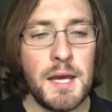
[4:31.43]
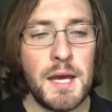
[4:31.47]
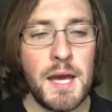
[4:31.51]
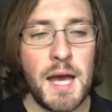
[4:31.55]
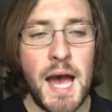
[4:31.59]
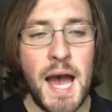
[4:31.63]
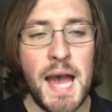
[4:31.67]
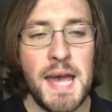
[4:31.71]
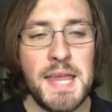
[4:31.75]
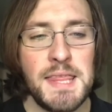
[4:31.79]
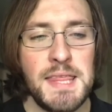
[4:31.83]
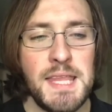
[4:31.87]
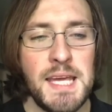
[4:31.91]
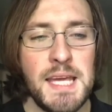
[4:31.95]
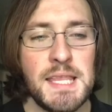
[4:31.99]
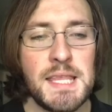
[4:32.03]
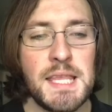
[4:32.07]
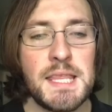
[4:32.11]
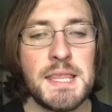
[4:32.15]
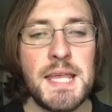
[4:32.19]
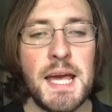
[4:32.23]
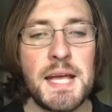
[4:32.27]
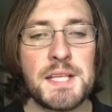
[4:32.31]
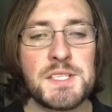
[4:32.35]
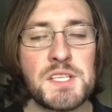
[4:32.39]
I think
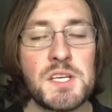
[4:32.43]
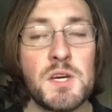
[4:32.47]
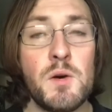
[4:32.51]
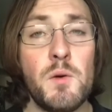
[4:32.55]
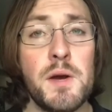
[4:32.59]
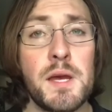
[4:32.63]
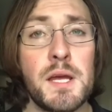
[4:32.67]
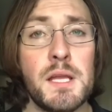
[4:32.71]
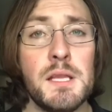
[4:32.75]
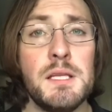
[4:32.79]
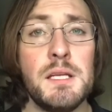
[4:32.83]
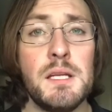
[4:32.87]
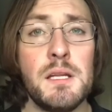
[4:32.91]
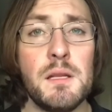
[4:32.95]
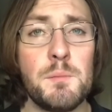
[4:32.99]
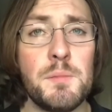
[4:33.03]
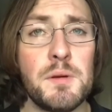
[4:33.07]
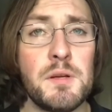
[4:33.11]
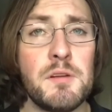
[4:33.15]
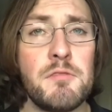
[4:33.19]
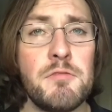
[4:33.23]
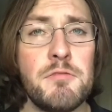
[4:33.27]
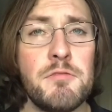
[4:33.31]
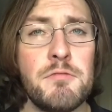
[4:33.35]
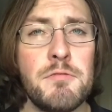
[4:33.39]
that that's going a little
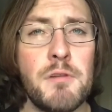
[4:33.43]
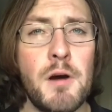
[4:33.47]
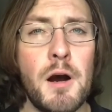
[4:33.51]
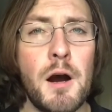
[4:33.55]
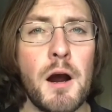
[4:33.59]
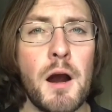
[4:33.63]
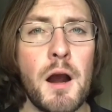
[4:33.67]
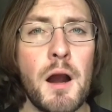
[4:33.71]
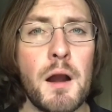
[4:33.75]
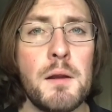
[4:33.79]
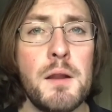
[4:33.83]
bit far.